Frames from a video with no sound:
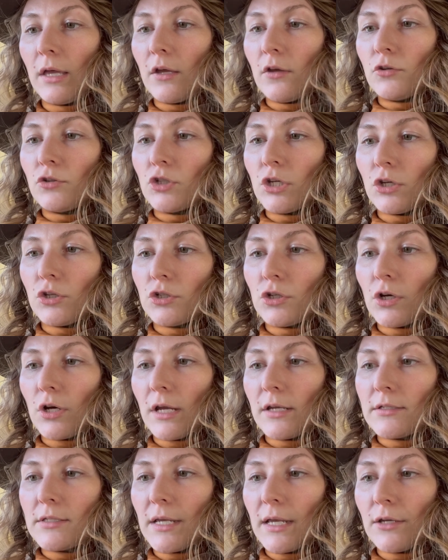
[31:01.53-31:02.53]
ginger,
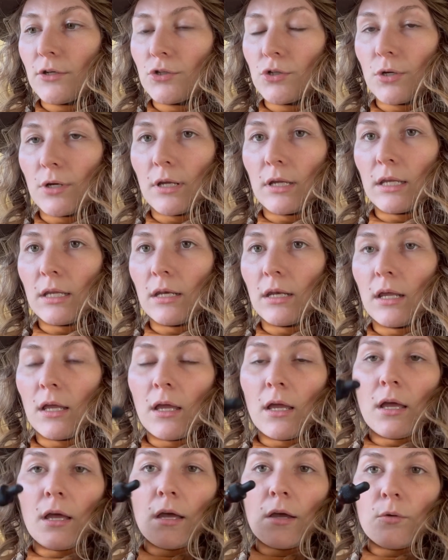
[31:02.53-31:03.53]
and tangerine.
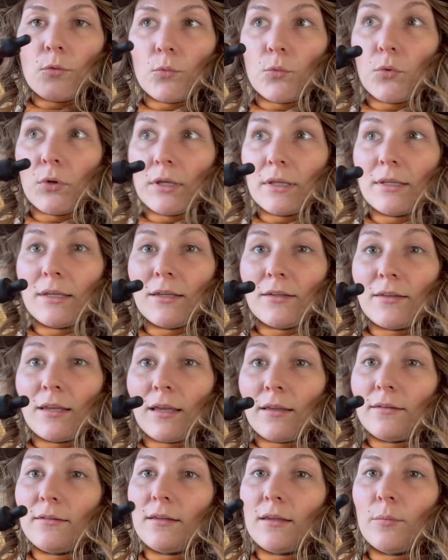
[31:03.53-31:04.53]
Really
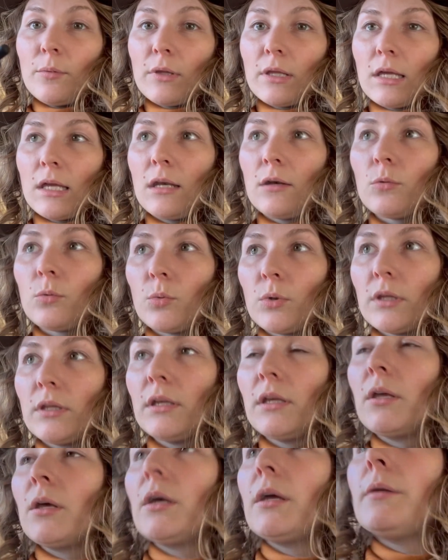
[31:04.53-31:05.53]
tasty blend,
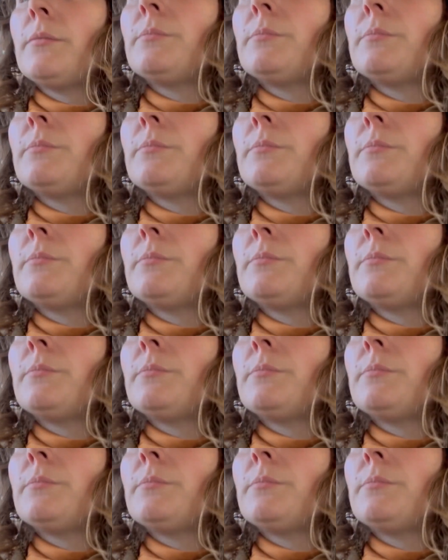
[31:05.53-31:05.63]
really good.